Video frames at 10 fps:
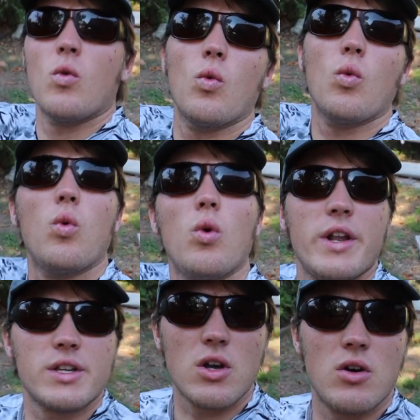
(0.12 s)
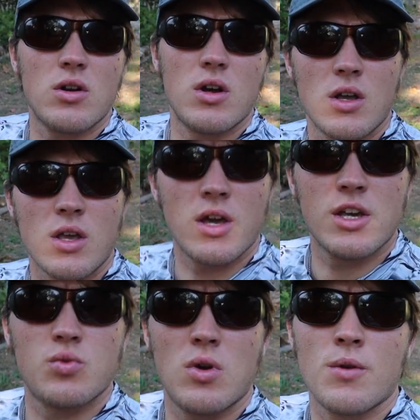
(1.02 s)
What is going on
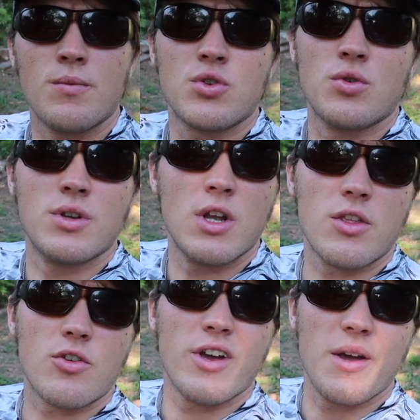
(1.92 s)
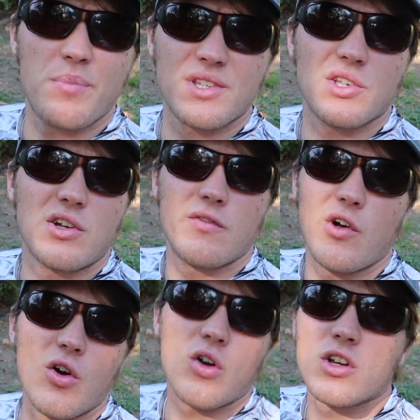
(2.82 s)
guys? Welcome to another episode of
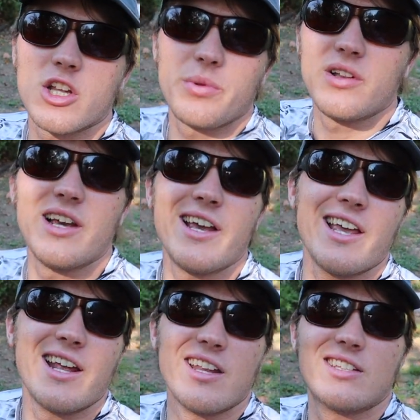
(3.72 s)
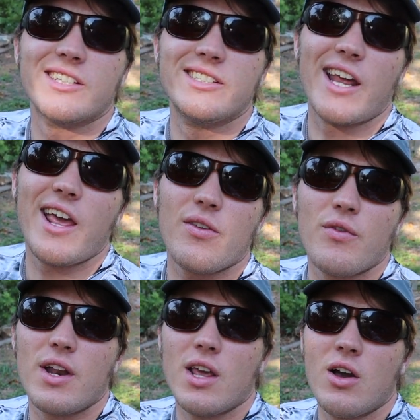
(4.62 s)
RAA and in today's
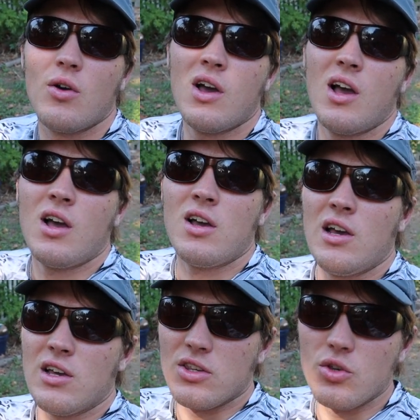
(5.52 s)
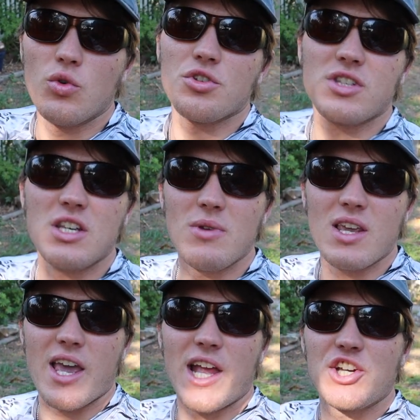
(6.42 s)
video you will see me
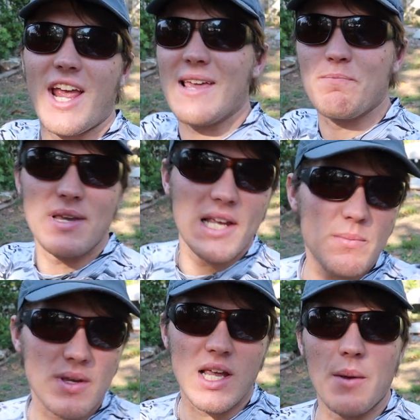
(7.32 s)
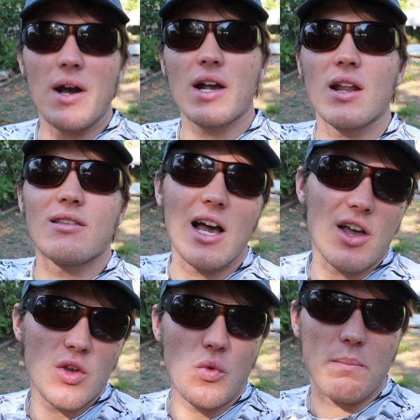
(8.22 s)
catch a PB. I'm not going to
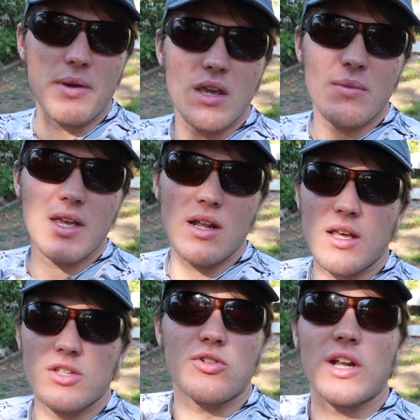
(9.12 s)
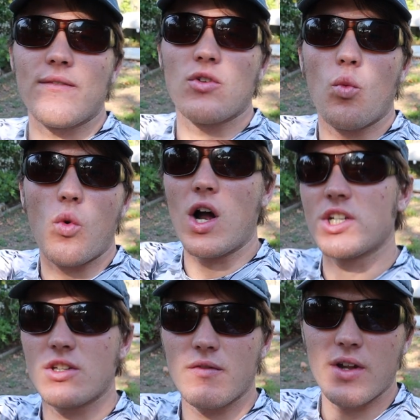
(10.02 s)
tell you what PB it is. You're going to have to
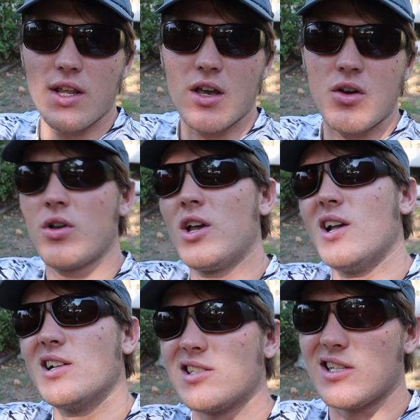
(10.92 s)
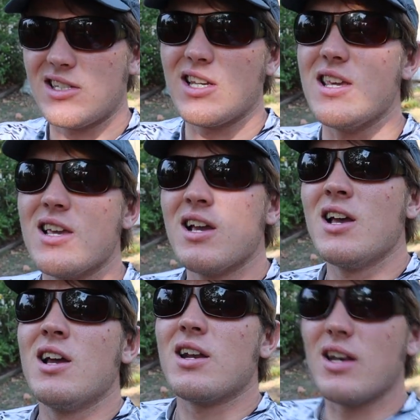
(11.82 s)
watch the video to see.
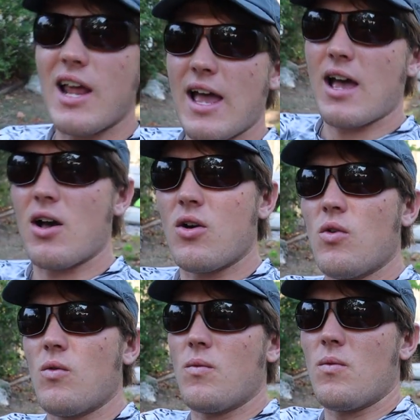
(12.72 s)
Now